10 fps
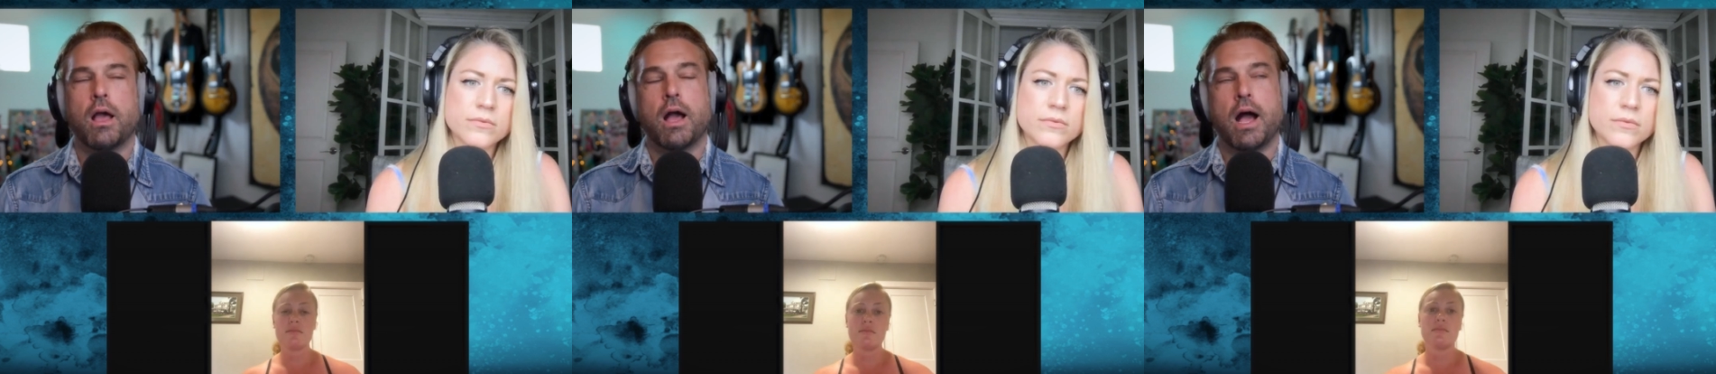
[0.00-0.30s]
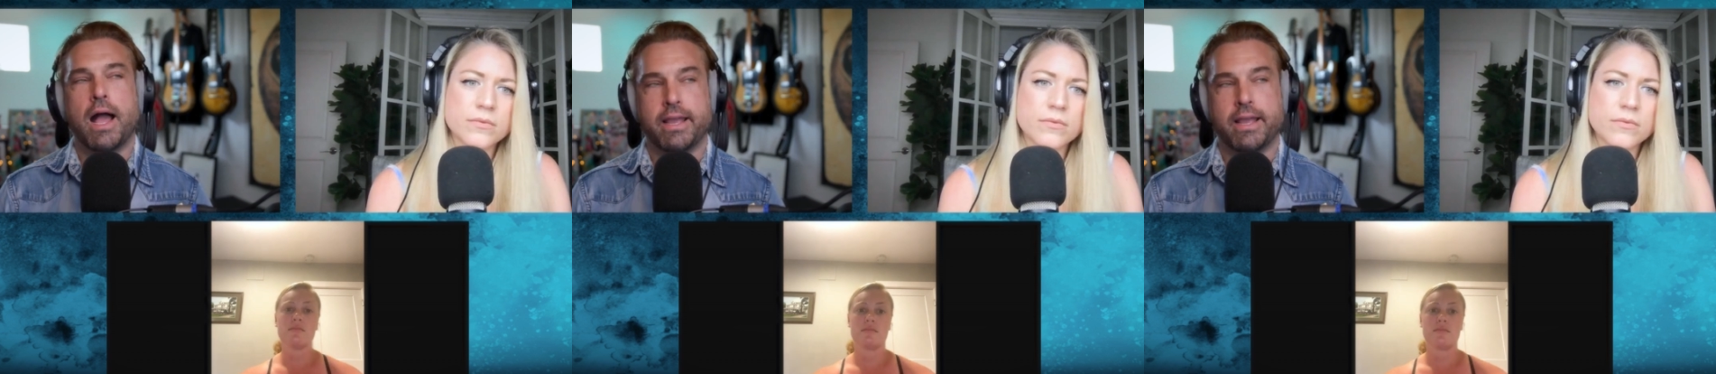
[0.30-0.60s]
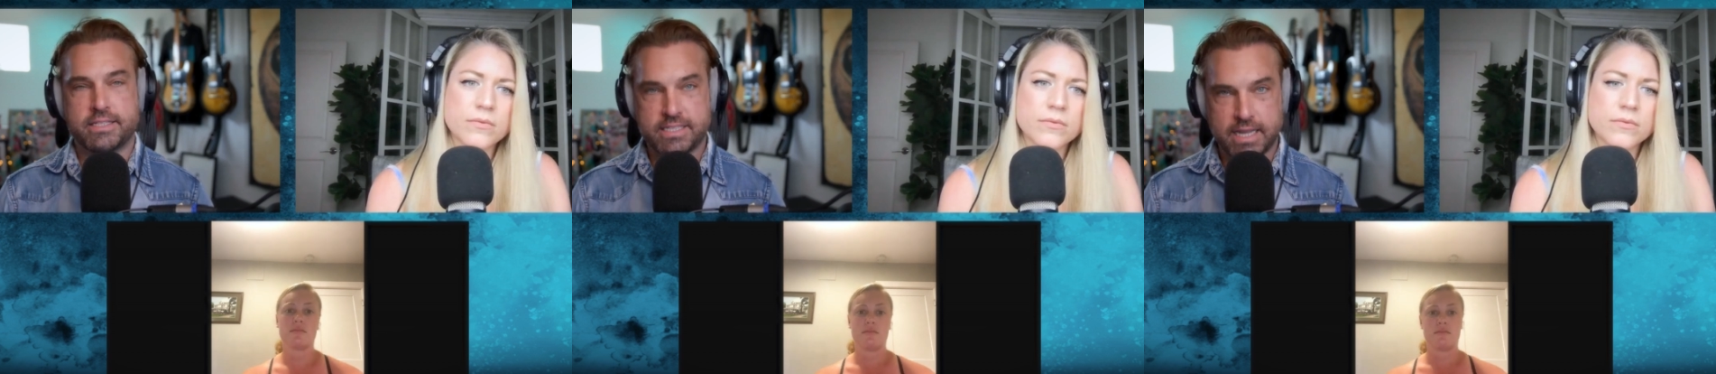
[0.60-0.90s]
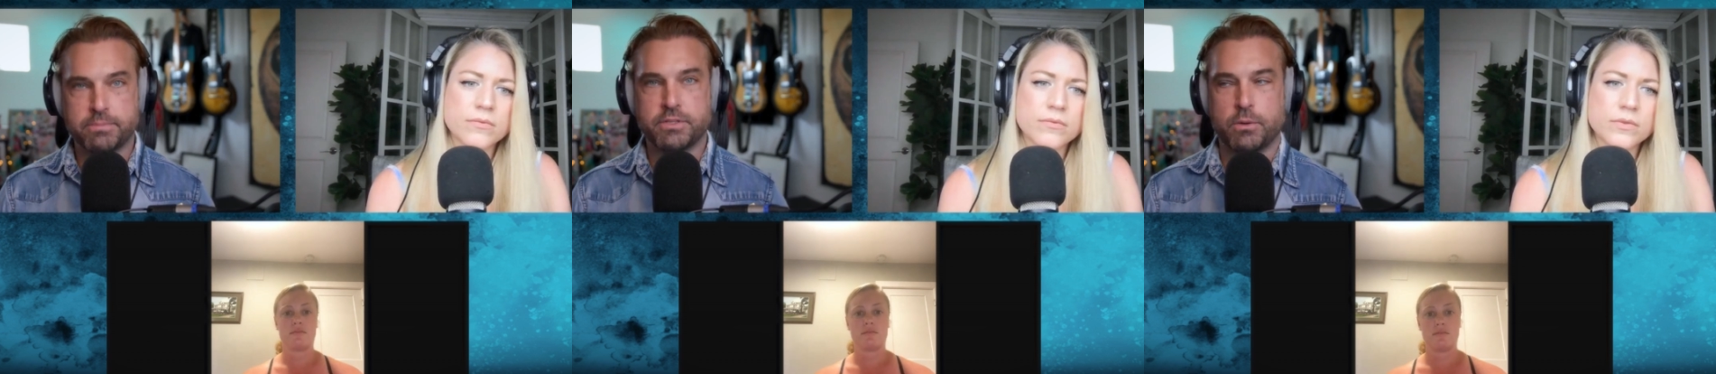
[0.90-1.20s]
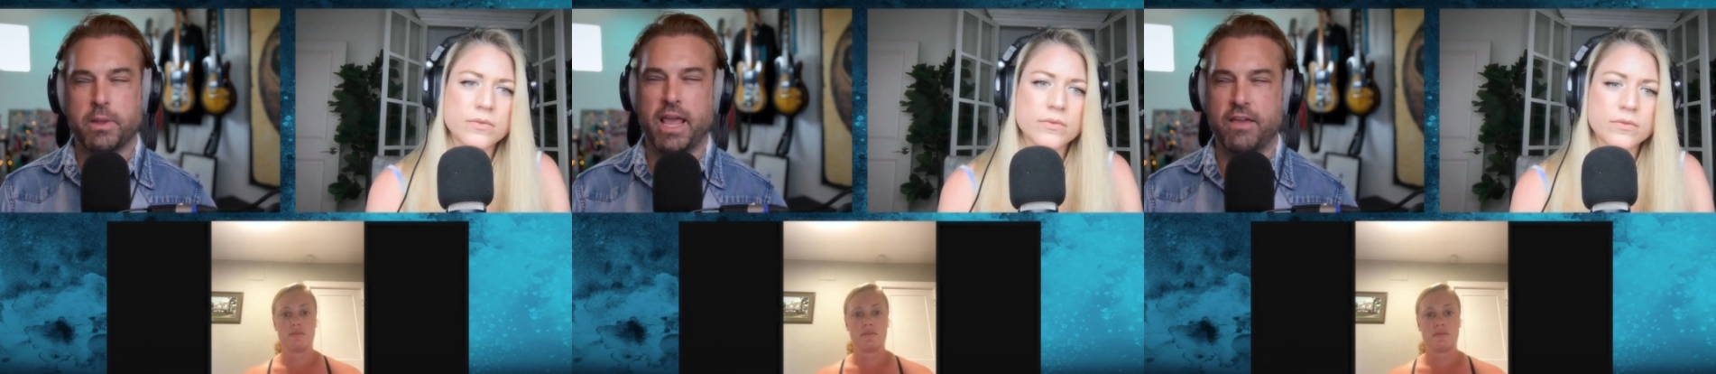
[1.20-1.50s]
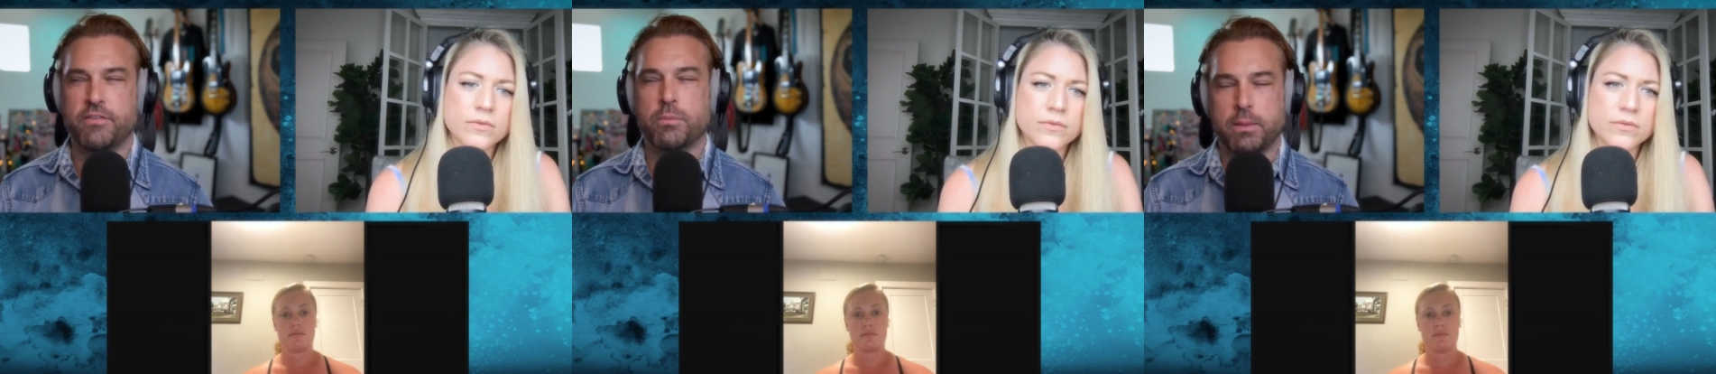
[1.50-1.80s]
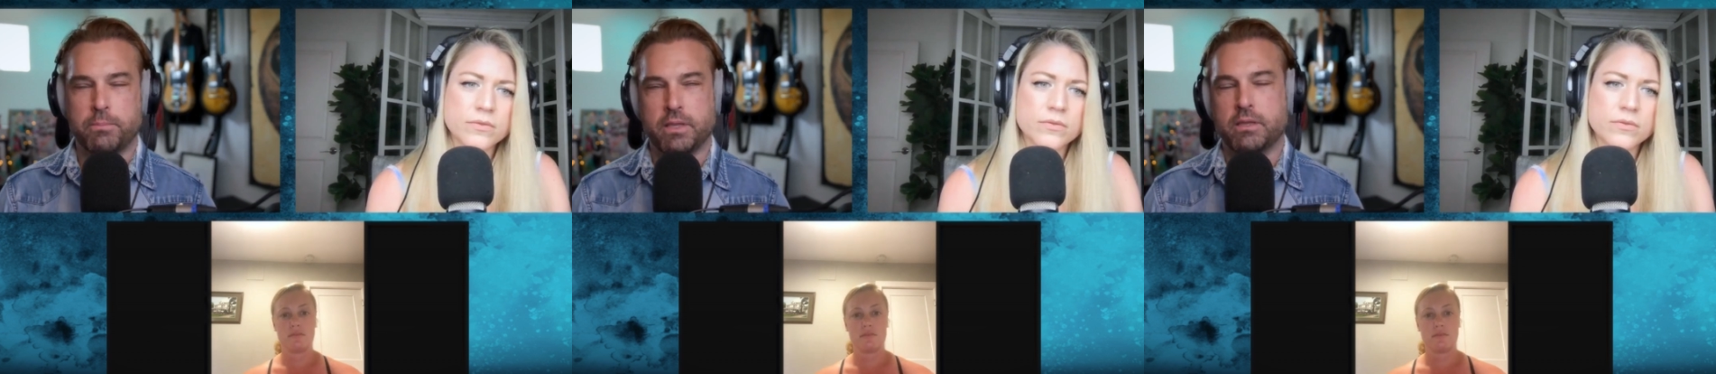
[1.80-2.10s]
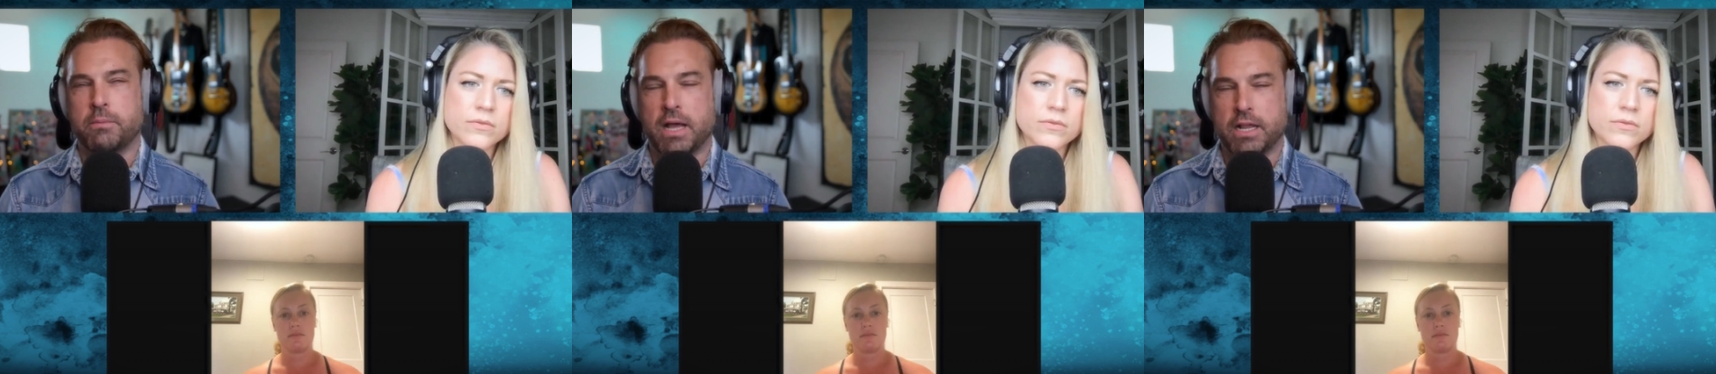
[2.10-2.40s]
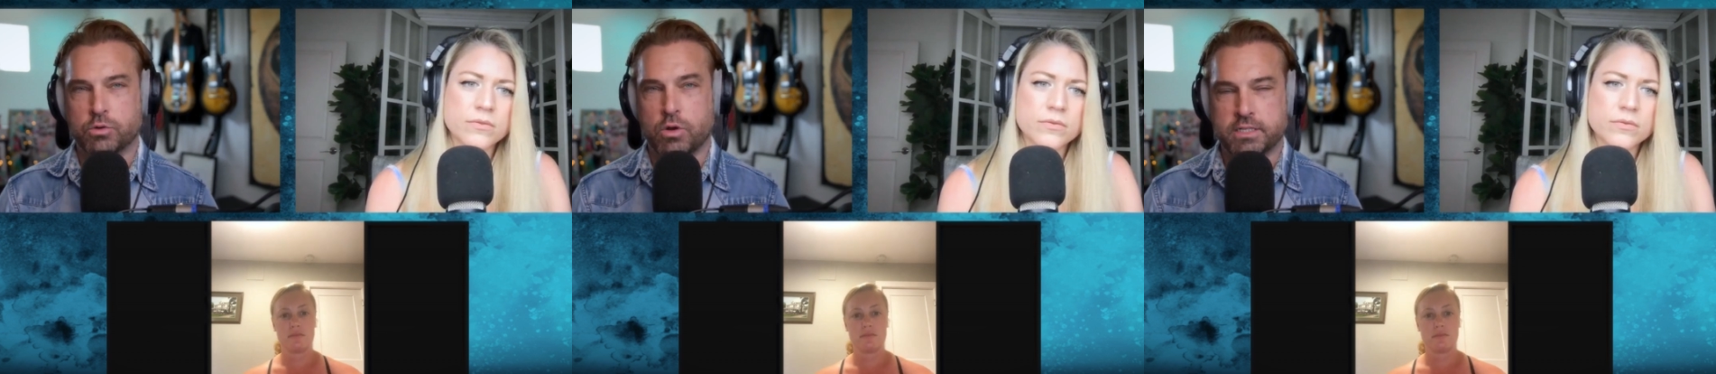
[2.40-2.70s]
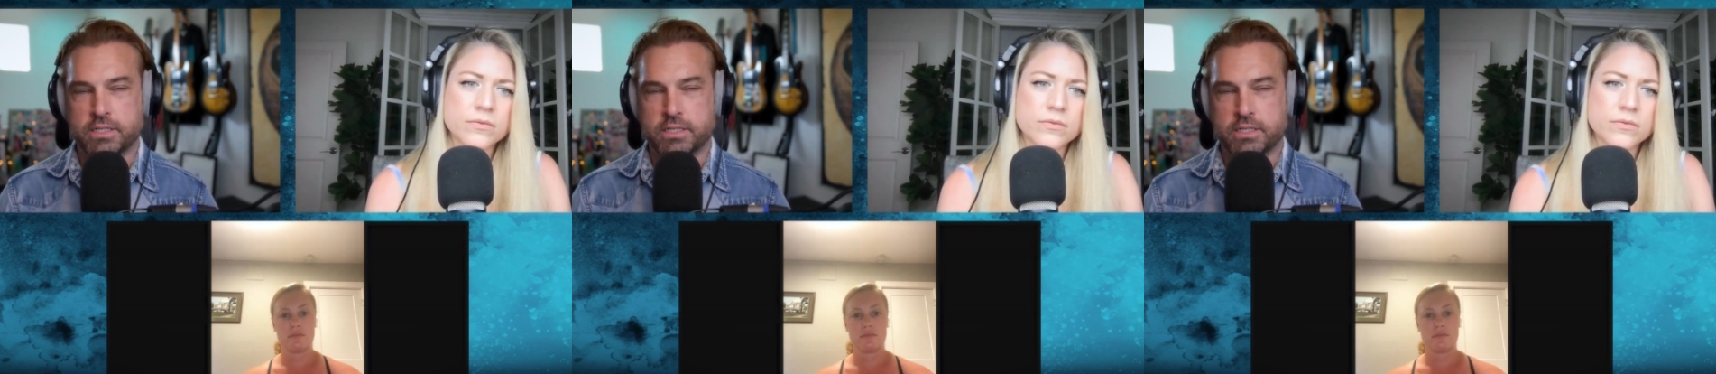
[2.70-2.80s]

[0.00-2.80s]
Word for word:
Speaker 1: I accept their behavior. Might be I'm not drawn to them